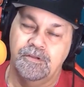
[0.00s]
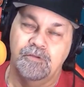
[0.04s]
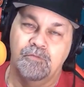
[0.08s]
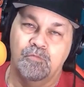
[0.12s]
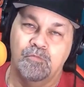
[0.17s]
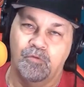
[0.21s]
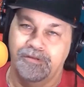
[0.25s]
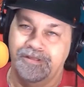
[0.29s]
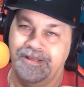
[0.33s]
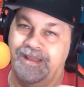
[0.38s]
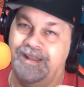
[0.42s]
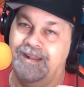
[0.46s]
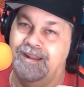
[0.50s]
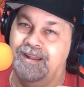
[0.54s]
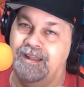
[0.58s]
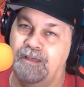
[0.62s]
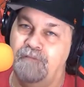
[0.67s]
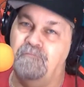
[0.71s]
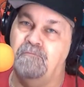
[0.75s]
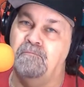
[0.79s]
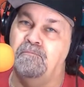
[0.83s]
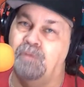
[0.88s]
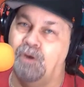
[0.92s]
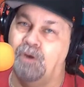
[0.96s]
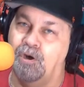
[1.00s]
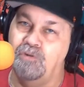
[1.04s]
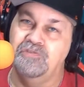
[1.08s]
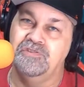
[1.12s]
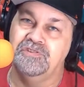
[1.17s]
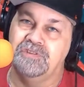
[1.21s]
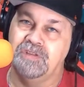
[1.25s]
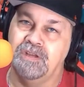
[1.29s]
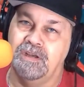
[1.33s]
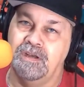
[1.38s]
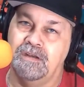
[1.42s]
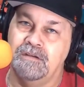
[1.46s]
where they left
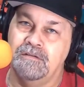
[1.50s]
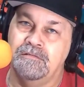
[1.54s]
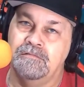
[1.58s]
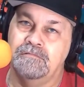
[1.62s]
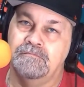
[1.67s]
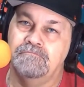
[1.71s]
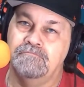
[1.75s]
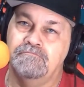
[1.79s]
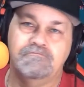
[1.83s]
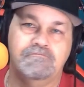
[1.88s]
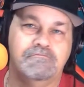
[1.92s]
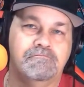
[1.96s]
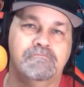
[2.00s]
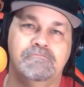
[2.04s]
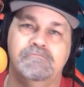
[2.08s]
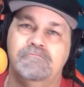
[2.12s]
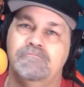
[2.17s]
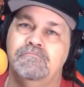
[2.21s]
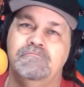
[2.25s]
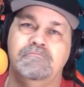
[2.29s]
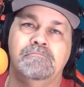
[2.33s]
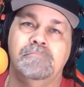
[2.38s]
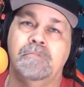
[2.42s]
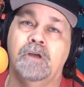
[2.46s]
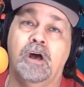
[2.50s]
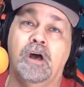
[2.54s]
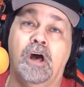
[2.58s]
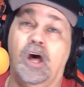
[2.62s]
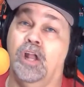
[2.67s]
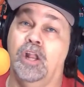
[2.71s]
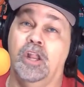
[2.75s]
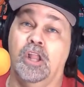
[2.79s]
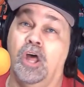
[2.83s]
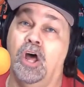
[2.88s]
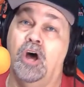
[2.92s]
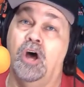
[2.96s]
Boza
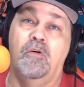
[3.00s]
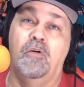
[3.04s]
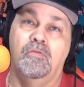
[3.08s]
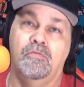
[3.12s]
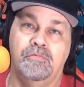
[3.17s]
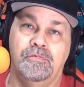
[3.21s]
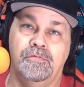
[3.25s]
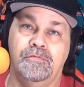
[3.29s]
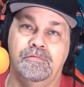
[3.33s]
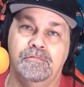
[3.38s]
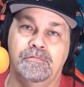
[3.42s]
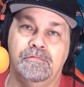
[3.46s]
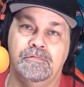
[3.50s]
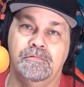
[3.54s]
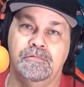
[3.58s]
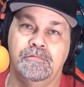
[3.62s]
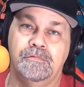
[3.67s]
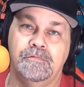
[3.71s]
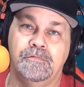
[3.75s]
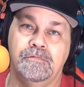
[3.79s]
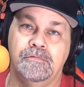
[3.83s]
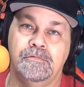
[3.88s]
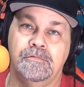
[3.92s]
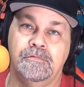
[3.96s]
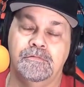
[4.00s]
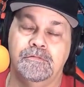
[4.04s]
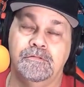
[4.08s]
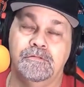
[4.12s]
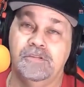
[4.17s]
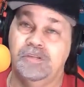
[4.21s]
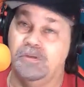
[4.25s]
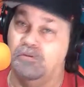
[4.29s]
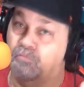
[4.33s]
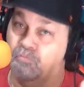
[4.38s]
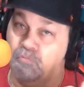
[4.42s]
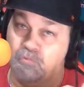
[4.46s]
alone
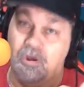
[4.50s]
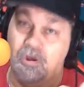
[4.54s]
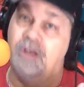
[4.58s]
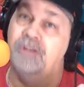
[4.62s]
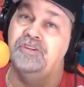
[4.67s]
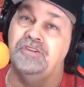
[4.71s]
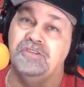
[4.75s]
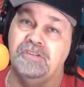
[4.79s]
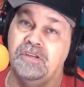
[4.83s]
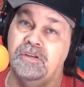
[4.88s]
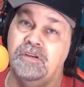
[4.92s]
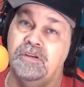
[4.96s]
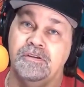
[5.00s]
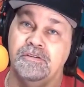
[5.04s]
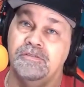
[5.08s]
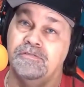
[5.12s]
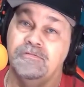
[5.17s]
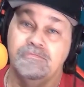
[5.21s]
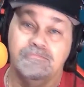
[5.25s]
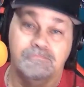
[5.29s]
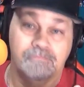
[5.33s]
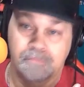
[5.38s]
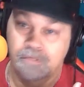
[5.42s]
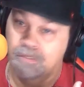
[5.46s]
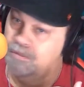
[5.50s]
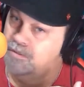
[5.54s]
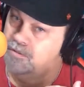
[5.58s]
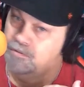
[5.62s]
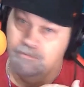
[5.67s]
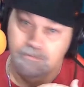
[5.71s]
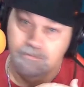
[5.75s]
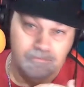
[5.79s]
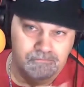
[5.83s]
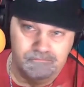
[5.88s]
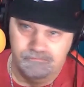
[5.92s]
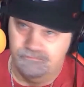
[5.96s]
to rush, to
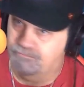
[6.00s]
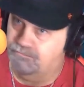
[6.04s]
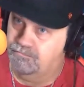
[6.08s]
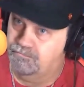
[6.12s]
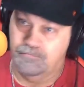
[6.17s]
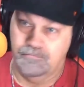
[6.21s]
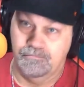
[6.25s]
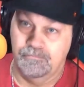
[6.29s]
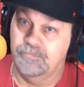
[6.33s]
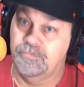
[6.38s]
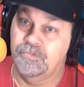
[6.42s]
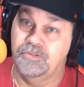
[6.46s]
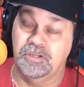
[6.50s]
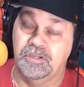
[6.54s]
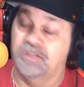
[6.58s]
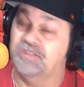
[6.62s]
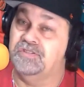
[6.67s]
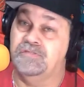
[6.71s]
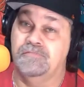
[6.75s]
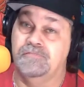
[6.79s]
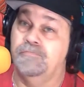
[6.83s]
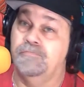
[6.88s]
just